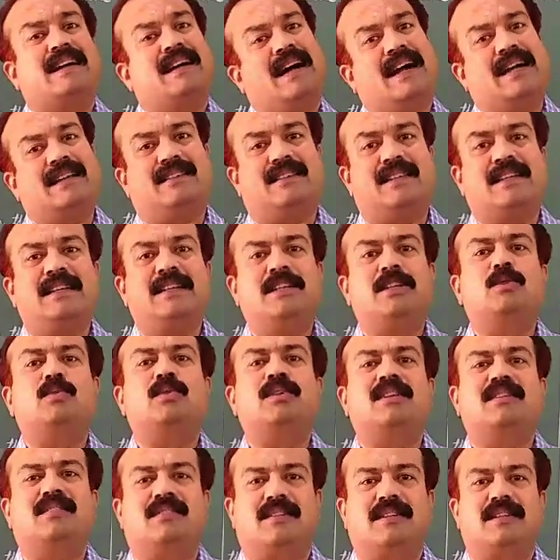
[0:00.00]
I think you
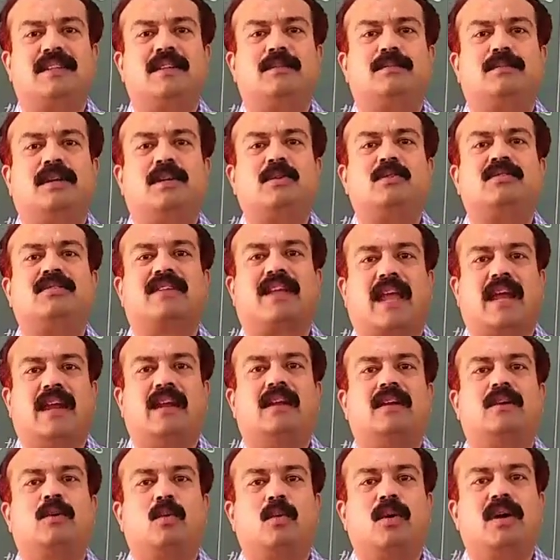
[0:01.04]
understand about
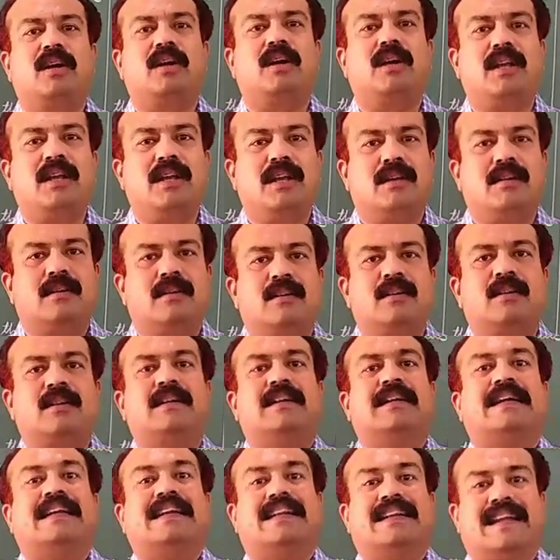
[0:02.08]
scalar quantity.
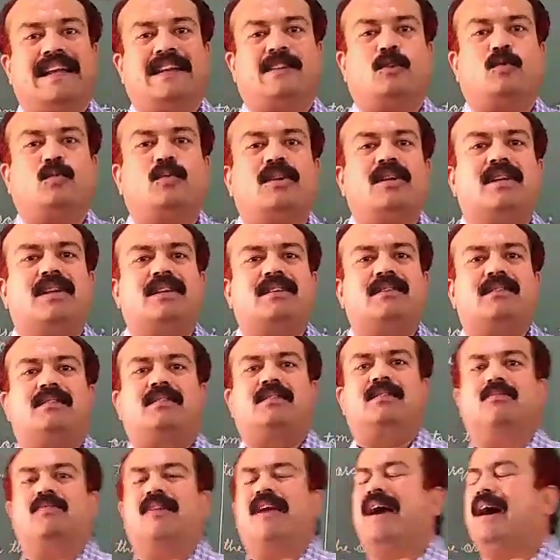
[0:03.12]
Next one
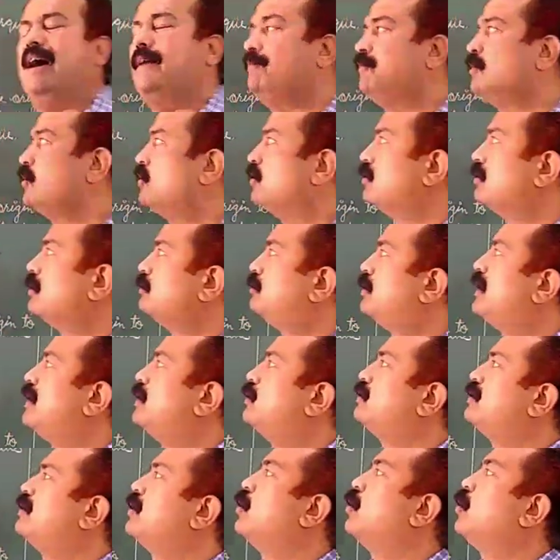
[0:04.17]
is we have to know
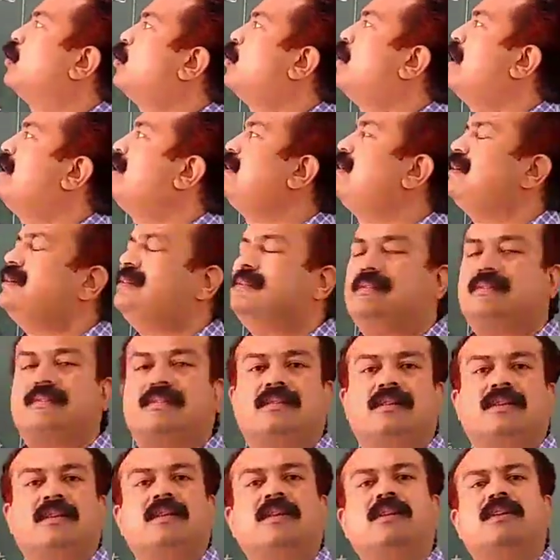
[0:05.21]
about vectors.
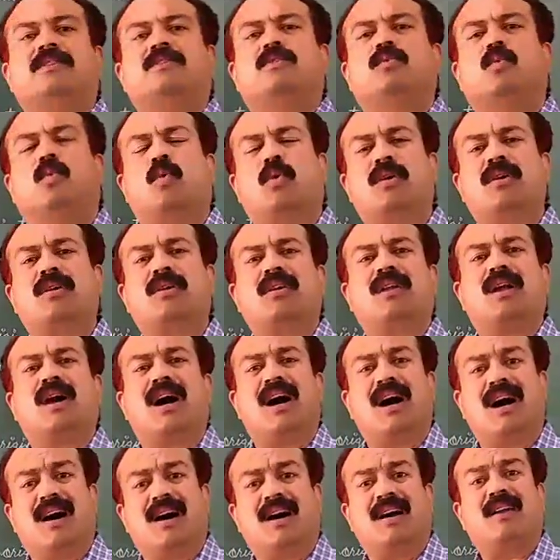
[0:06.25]
So what
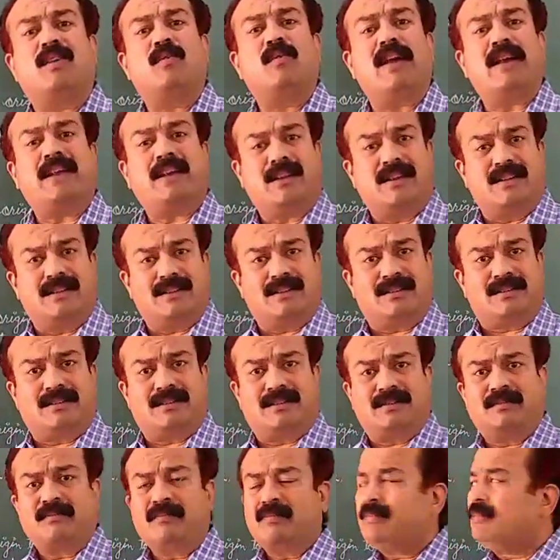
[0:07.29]
are vectors?
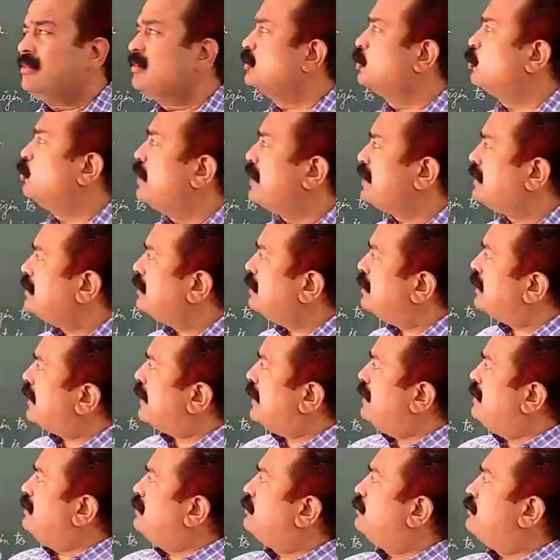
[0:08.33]
So vector
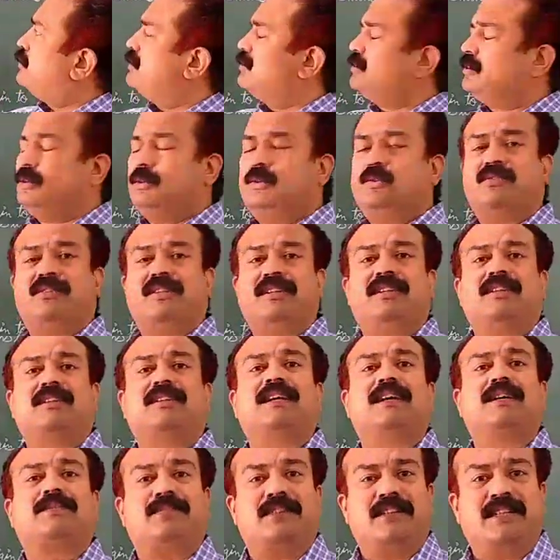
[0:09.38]
again, first you see the
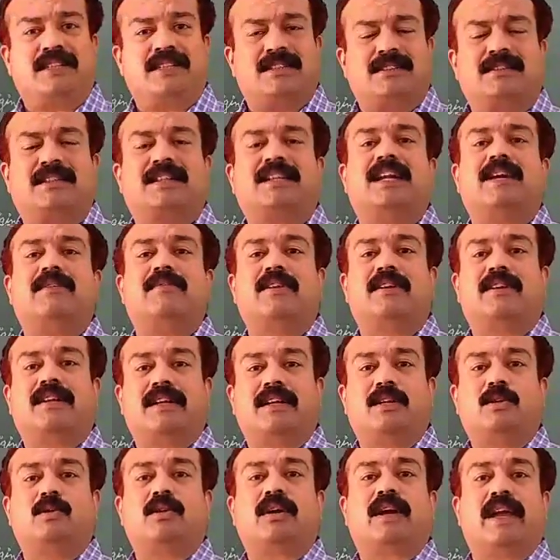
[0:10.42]
definition, then I will tell
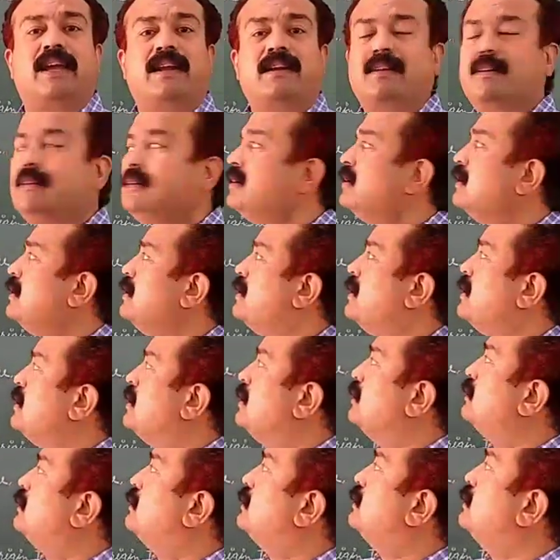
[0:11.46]
you again.
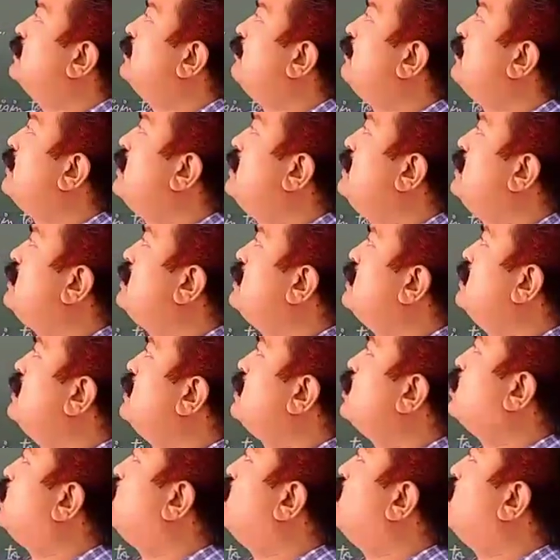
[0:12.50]
The physical